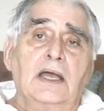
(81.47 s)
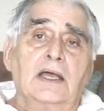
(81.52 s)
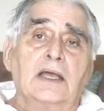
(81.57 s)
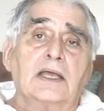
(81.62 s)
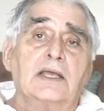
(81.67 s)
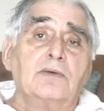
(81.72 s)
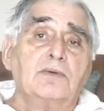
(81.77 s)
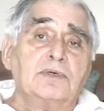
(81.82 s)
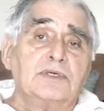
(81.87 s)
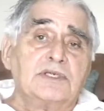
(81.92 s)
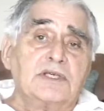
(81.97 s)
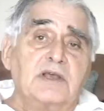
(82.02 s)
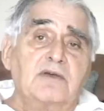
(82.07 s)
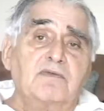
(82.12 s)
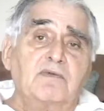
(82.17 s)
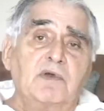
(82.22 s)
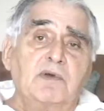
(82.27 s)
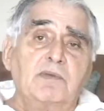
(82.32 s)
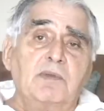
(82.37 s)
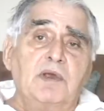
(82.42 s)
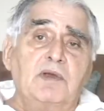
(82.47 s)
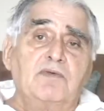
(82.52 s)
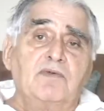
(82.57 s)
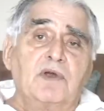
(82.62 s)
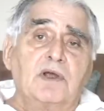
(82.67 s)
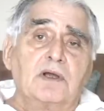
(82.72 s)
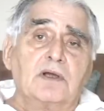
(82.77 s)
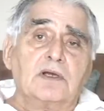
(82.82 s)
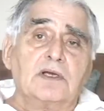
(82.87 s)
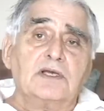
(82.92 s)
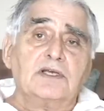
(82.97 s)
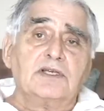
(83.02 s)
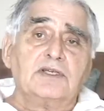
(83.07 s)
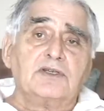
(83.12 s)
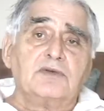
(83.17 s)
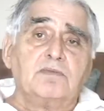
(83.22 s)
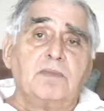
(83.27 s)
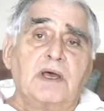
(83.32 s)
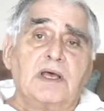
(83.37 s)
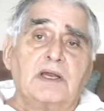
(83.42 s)
He was giving me
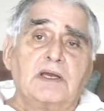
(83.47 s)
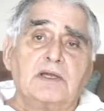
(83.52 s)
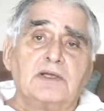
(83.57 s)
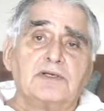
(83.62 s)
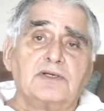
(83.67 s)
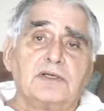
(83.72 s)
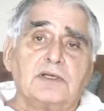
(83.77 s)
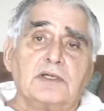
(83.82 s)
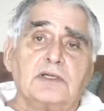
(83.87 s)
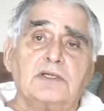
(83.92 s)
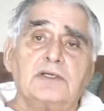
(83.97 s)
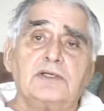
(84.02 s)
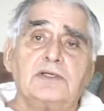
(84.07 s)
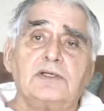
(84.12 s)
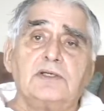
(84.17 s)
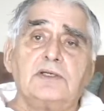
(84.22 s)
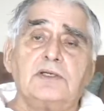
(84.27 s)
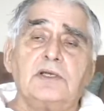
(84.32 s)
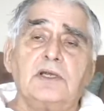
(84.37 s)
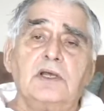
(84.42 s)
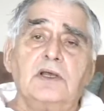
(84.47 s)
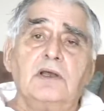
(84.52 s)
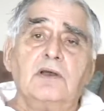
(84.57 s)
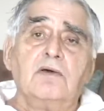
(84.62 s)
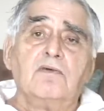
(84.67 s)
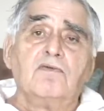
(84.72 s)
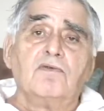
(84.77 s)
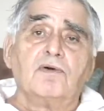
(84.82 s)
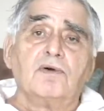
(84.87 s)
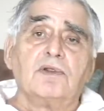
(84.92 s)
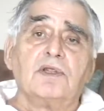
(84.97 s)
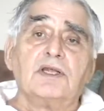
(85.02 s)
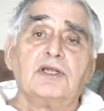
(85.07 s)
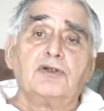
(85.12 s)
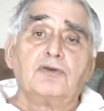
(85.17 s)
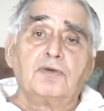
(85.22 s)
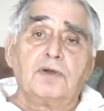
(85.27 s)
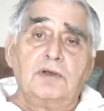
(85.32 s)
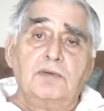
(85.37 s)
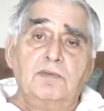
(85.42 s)
various medicines for the
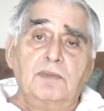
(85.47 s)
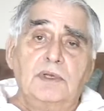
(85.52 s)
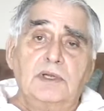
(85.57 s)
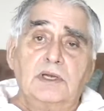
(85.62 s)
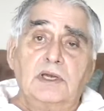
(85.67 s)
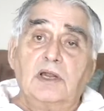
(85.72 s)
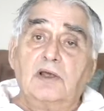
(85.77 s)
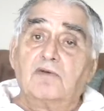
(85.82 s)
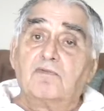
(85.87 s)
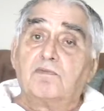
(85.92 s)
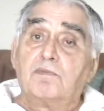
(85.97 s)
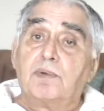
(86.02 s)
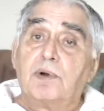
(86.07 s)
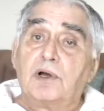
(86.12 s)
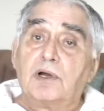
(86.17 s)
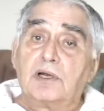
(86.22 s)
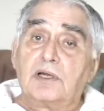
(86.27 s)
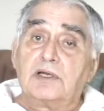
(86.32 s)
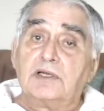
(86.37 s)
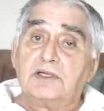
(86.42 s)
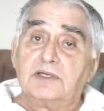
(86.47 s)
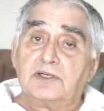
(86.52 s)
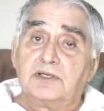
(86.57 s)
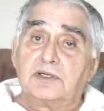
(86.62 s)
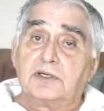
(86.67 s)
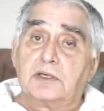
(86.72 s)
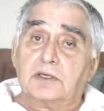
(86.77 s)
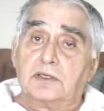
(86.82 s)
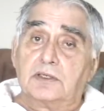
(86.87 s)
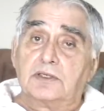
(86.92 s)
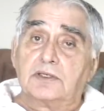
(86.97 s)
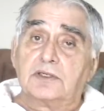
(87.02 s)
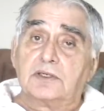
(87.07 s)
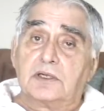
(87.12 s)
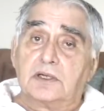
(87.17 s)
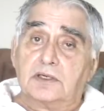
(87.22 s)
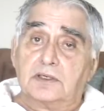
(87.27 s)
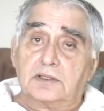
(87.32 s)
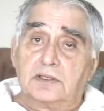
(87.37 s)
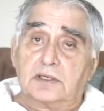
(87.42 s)
treatment of Parkinson's
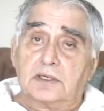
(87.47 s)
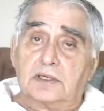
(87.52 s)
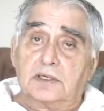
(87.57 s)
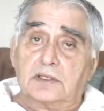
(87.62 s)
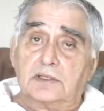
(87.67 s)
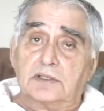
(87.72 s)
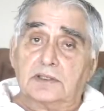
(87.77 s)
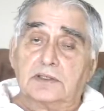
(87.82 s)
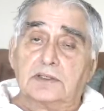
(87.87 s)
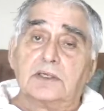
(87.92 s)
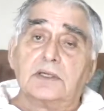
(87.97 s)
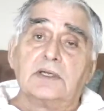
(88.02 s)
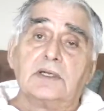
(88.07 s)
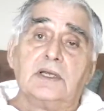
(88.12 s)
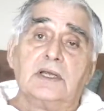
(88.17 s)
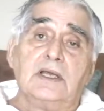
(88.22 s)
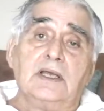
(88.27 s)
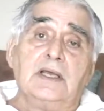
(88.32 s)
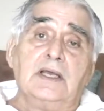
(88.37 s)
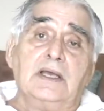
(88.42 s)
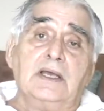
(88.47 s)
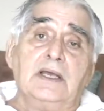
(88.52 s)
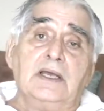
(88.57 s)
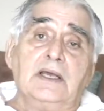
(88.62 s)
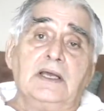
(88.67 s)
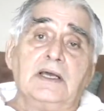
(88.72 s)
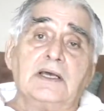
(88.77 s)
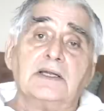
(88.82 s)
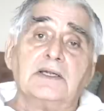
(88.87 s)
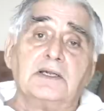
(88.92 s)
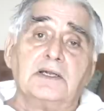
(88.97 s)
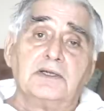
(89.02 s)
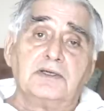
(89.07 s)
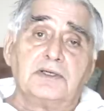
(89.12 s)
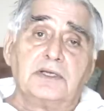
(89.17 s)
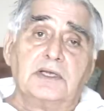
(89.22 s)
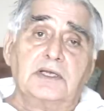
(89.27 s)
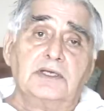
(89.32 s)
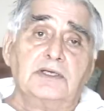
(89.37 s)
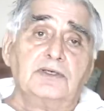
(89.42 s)
disease, a
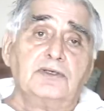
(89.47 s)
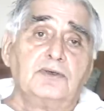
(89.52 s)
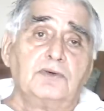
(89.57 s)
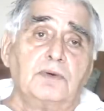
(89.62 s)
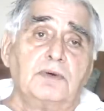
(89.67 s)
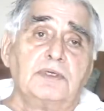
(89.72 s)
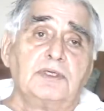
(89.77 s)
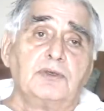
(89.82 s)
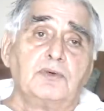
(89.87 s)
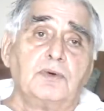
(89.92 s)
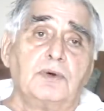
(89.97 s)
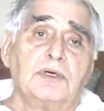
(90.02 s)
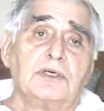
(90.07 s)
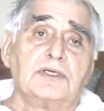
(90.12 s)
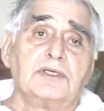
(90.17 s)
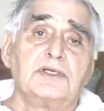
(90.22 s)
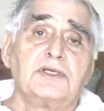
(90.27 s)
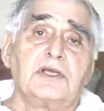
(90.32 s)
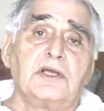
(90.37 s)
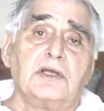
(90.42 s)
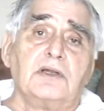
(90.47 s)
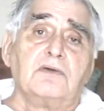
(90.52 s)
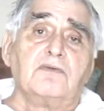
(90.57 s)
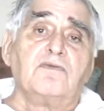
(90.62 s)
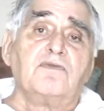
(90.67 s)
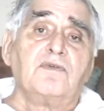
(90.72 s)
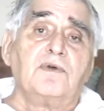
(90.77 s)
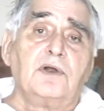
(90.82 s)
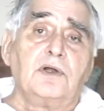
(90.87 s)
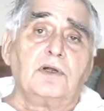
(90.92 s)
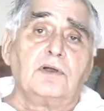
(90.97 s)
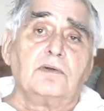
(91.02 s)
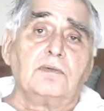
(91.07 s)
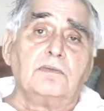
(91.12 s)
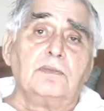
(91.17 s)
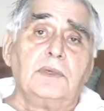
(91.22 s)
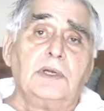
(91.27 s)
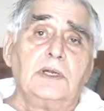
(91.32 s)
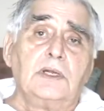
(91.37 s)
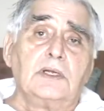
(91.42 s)
disease which was
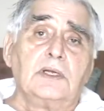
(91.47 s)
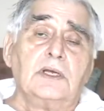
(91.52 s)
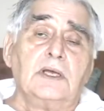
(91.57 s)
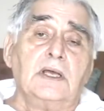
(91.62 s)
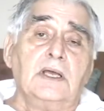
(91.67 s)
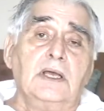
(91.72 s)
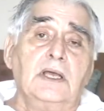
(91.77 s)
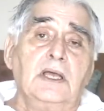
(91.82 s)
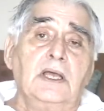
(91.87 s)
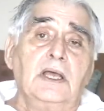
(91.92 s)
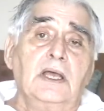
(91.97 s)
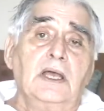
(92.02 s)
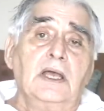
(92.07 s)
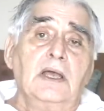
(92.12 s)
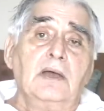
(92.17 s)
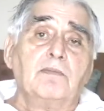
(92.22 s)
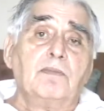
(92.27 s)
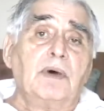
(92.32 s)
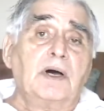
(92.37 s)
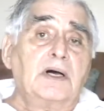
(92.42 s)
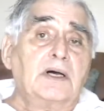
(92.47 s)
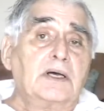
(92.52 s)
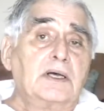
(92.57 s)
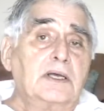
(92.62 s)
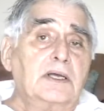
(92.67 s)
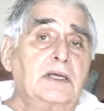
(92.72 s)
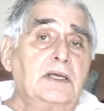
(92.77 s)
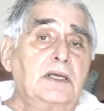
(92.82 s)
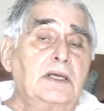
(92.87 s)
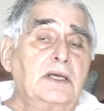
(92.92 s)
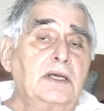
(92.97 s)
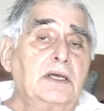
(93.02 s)
confirmed by